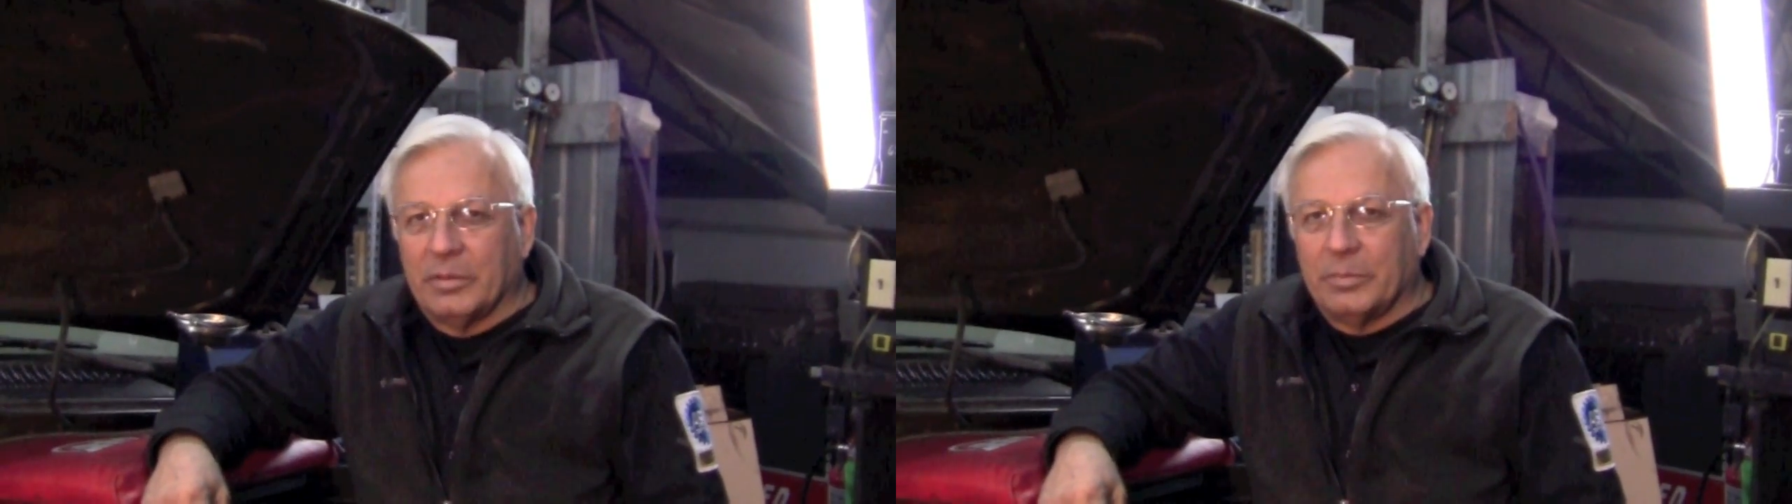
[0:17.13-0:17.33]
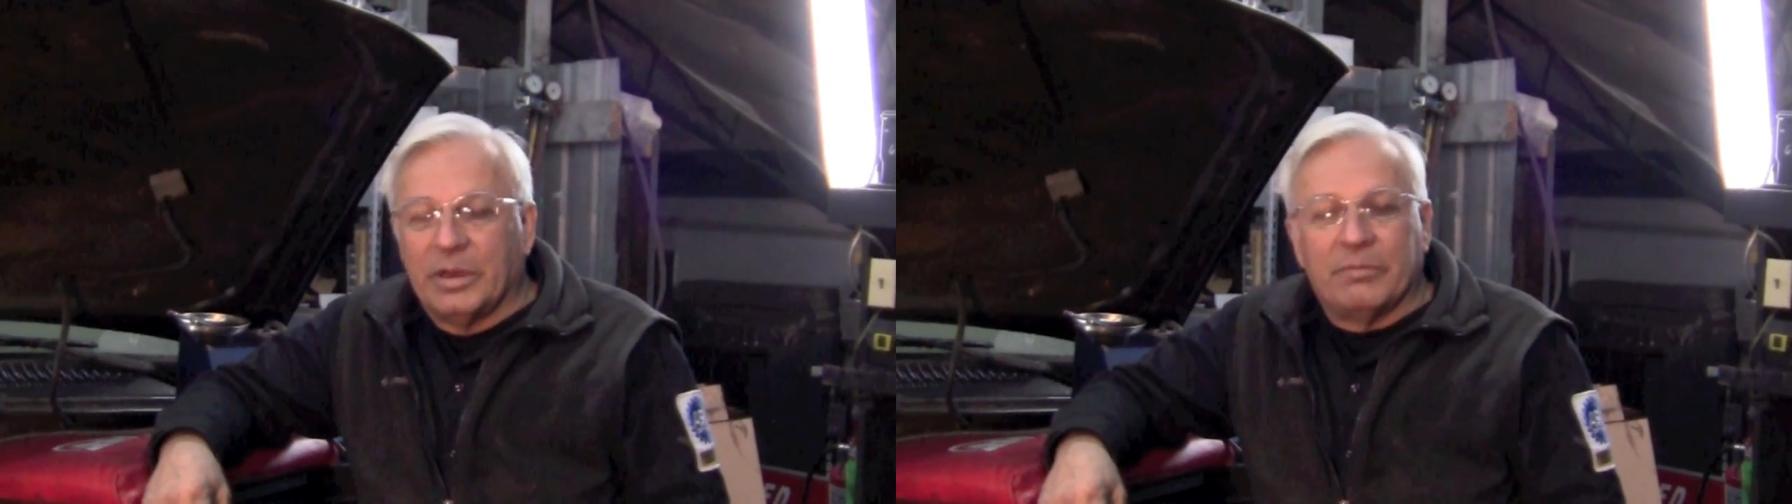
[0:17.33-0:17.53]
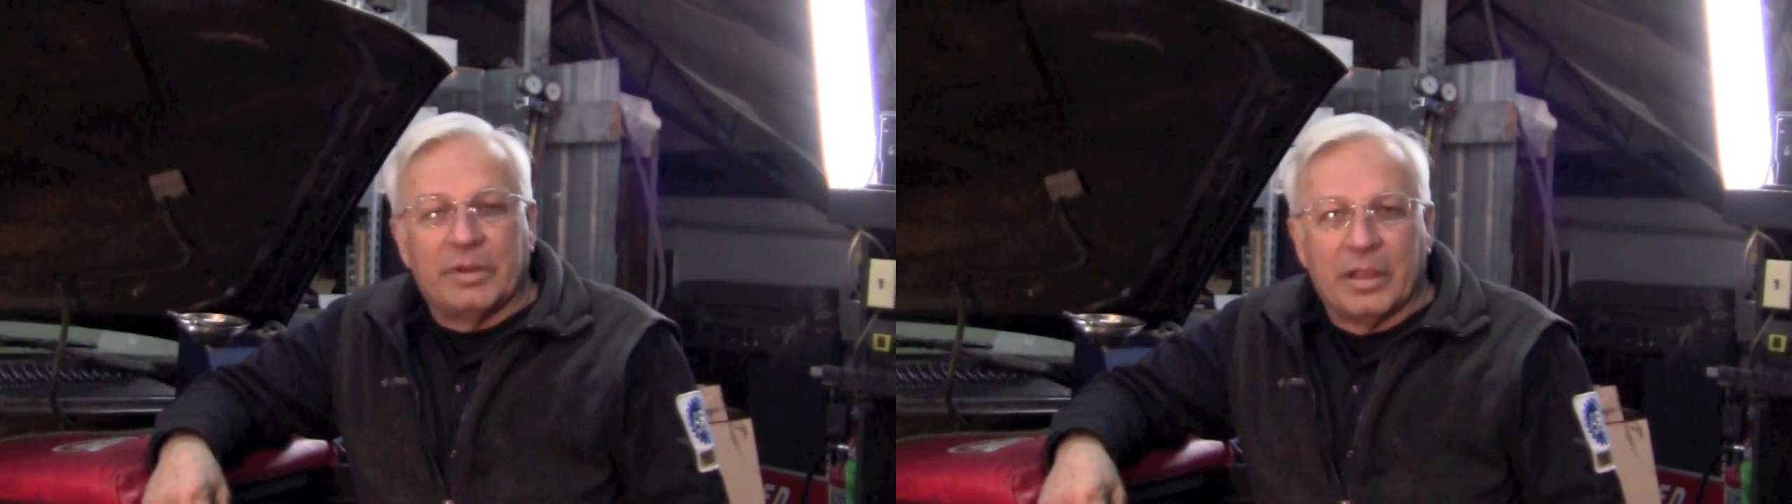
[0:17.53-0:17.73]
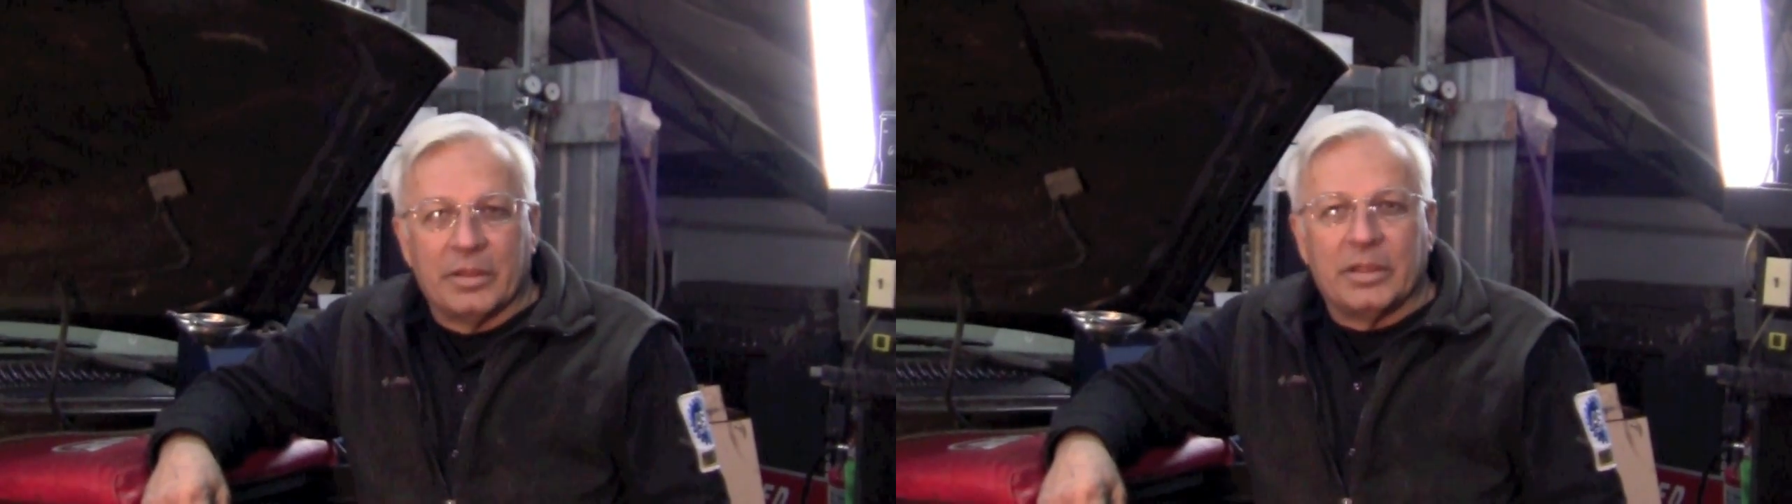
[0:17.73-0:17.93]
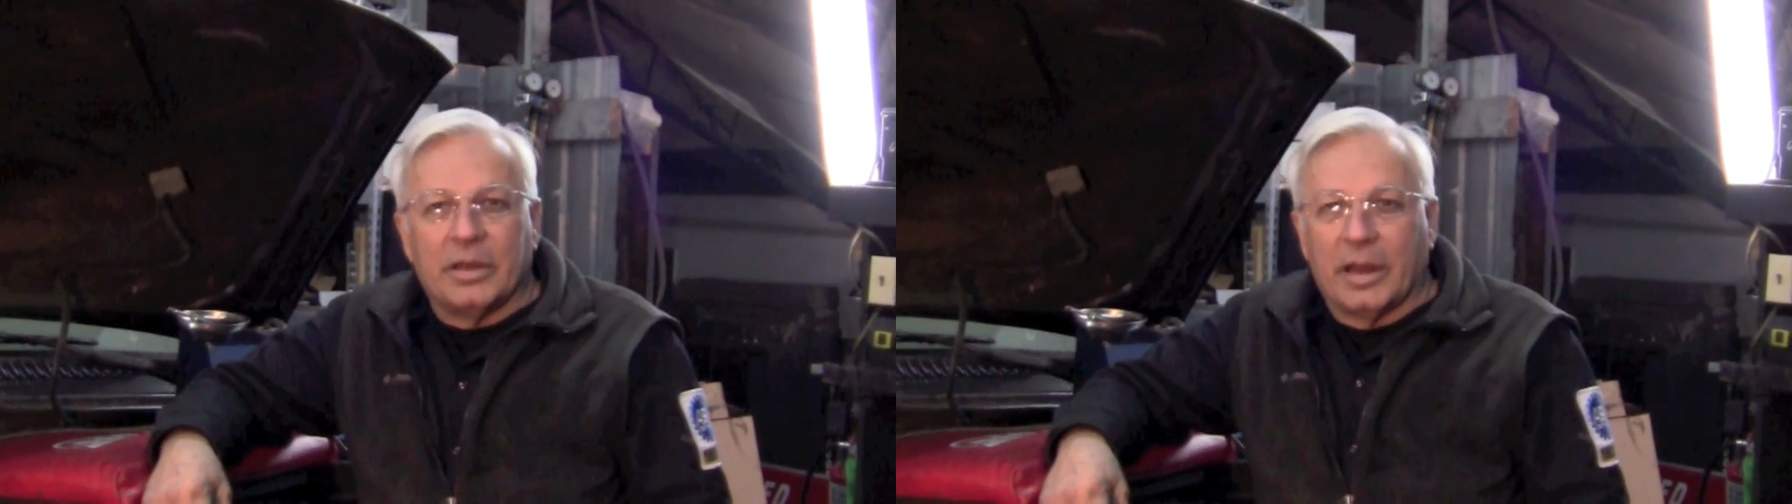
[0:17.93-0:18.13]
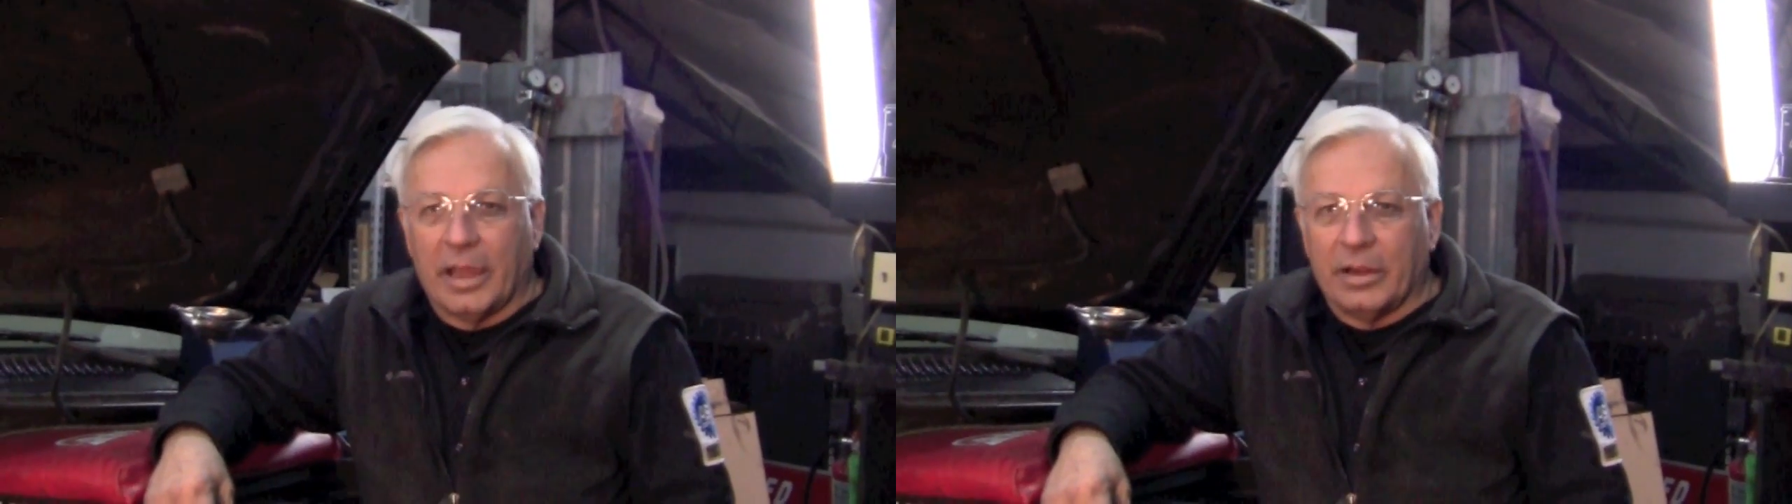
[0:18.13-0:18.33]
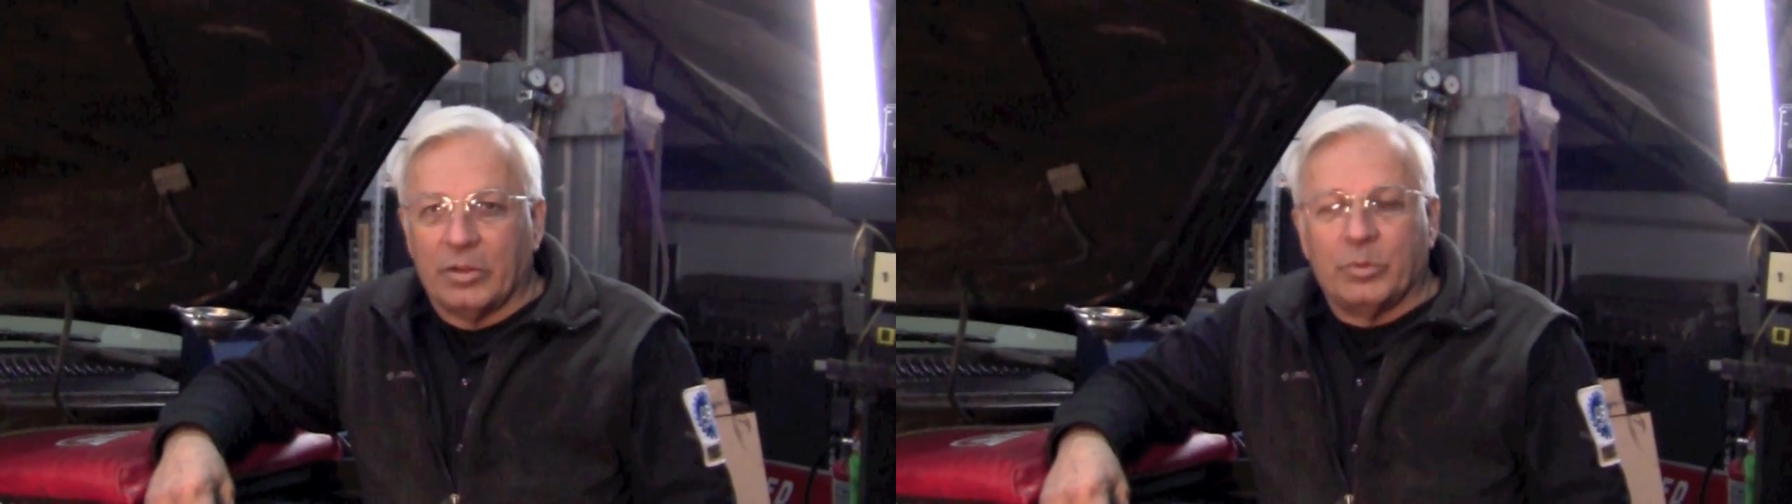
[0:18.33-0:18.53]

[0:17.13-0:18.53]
but every now and then at idle